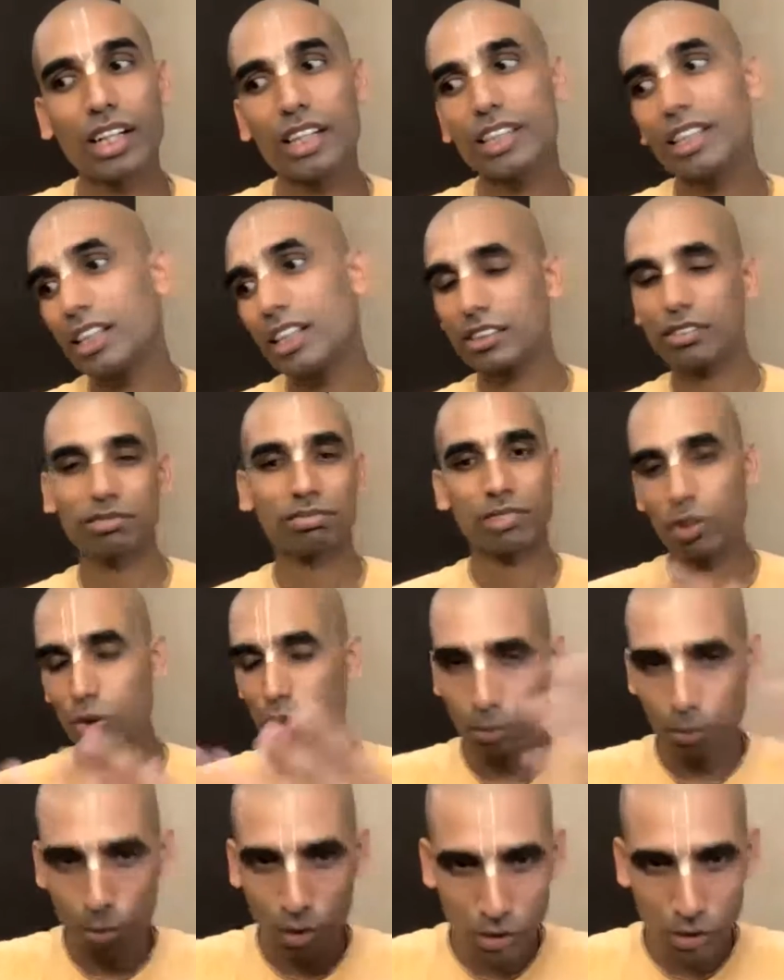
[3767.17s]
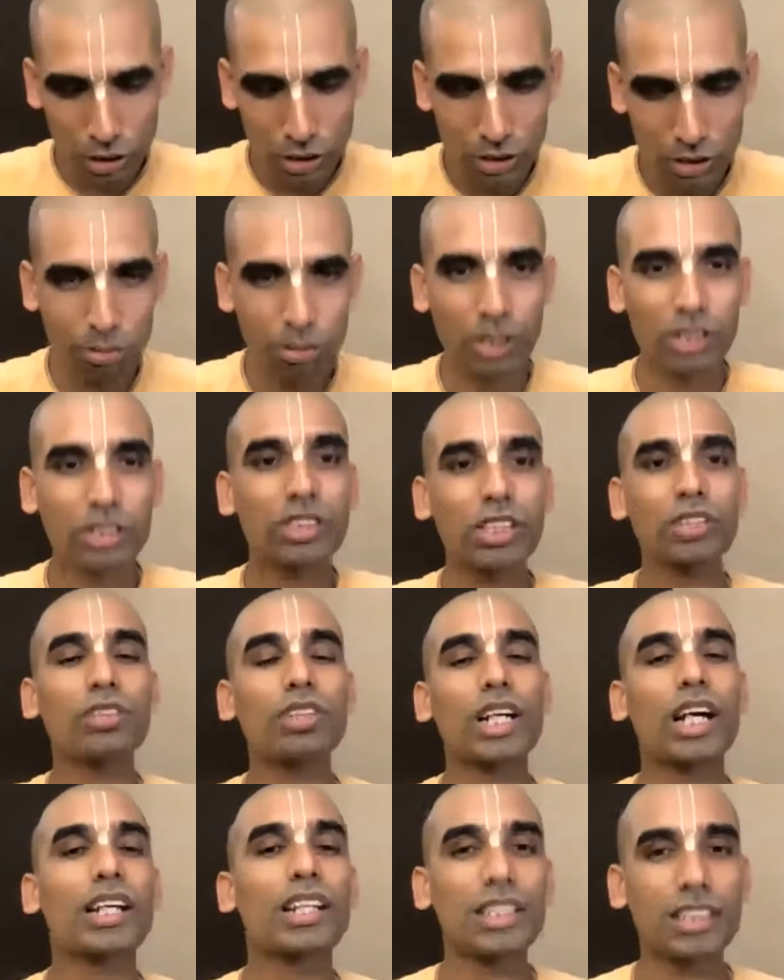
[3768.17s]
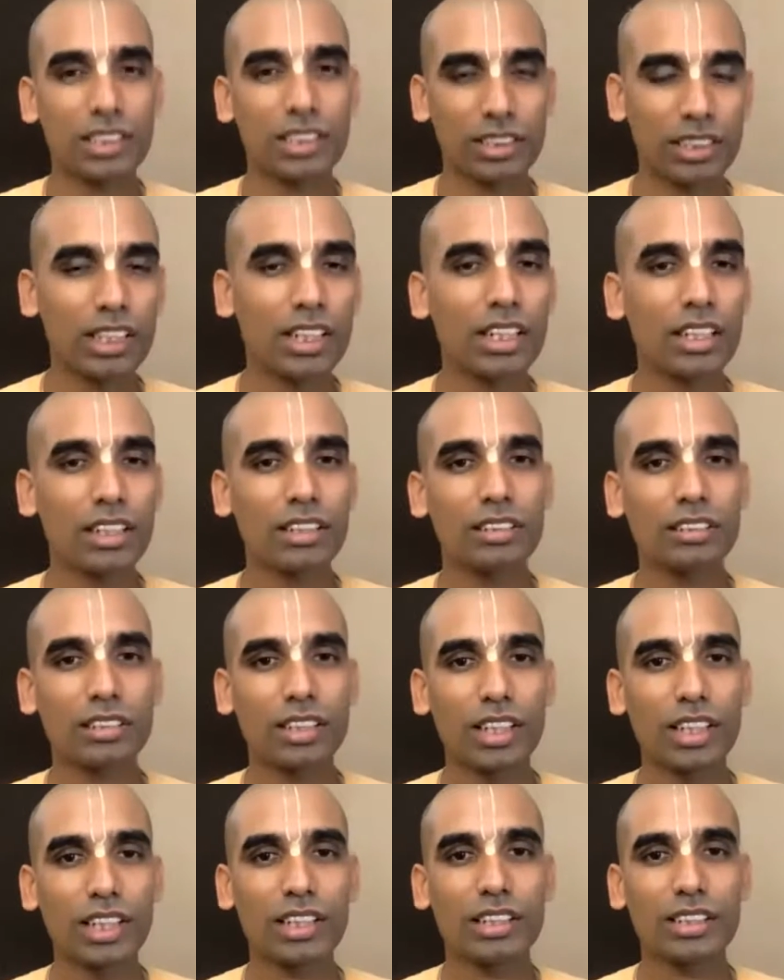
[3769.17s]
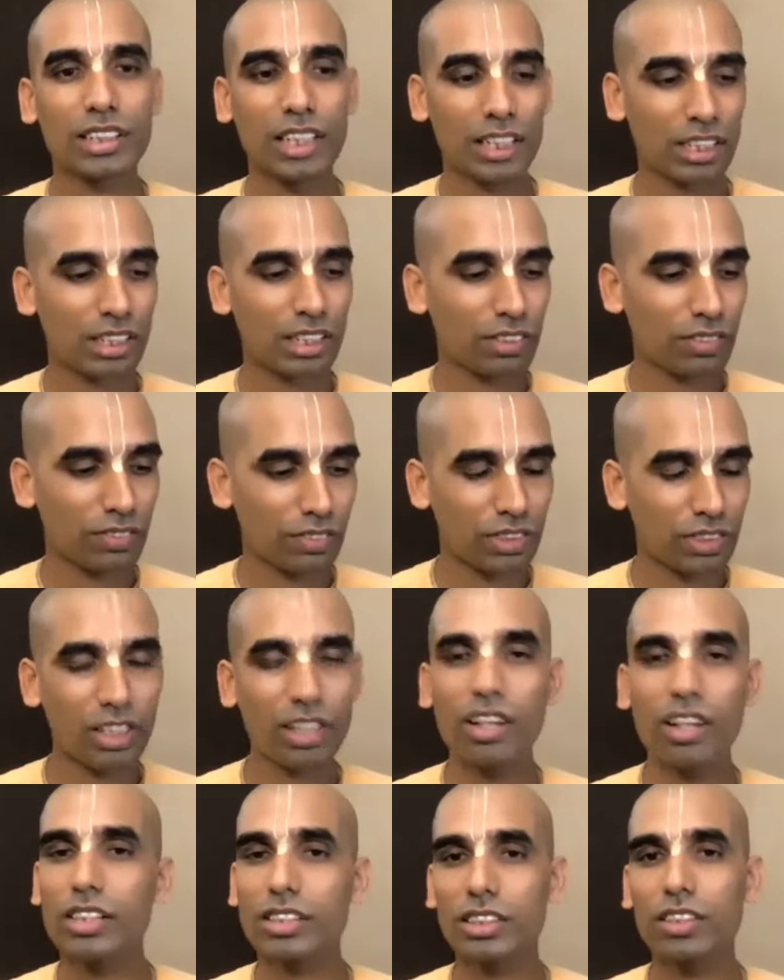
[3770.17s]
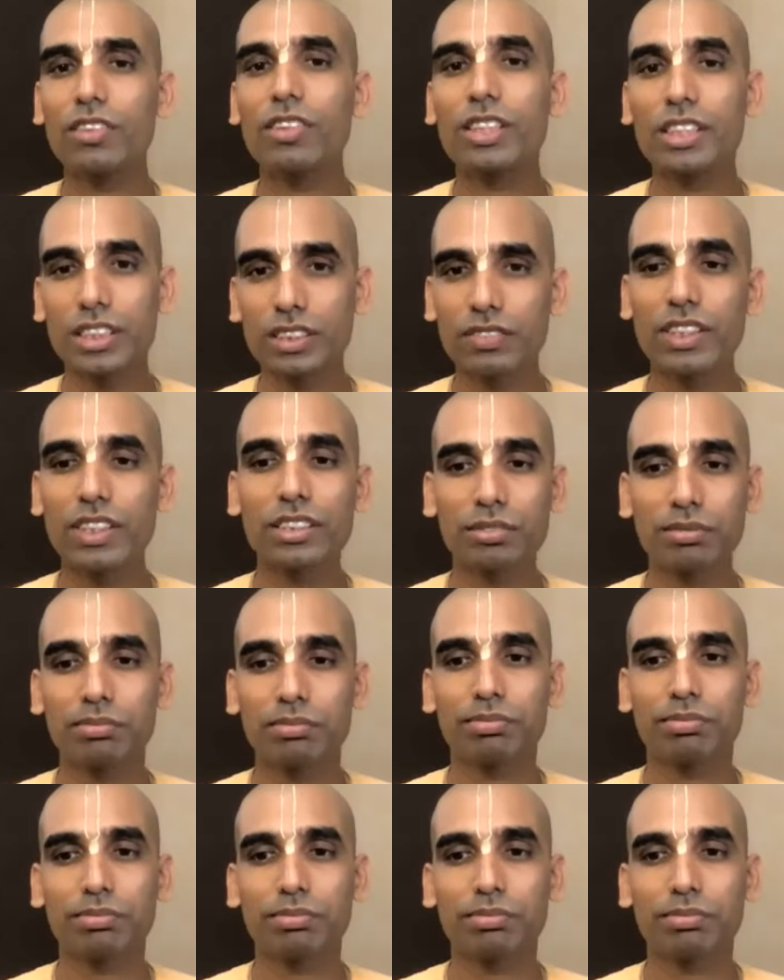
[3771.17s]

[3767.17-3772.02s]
And there is the whole process of Bhakti Yoga is to take shelter of the Lord's lotus feet.